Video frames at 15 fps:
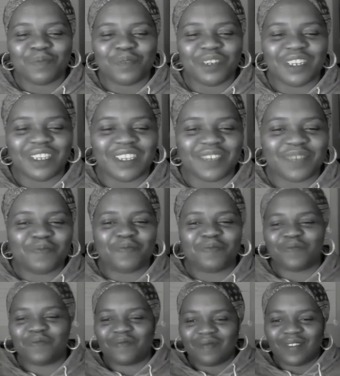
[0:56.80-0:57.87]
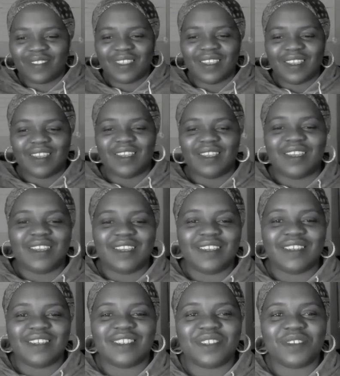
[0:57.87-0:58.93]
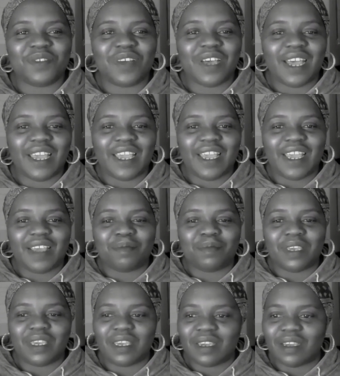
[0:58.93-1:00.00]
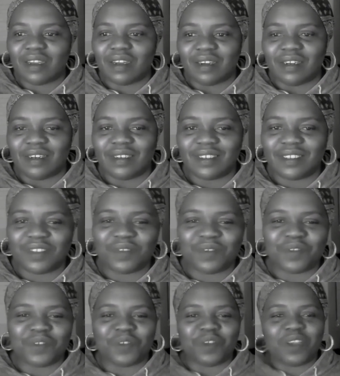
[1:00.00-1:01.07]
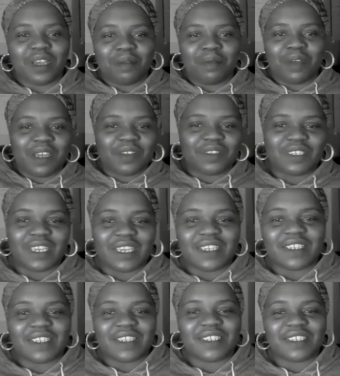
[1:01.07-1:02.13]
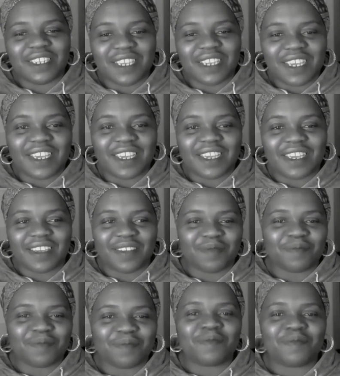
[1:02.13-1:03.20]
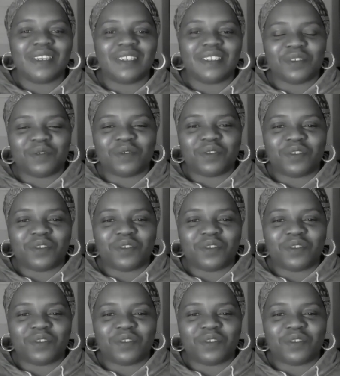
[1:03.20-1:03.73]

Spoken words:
Morning. So I am here to talk about yesterday. So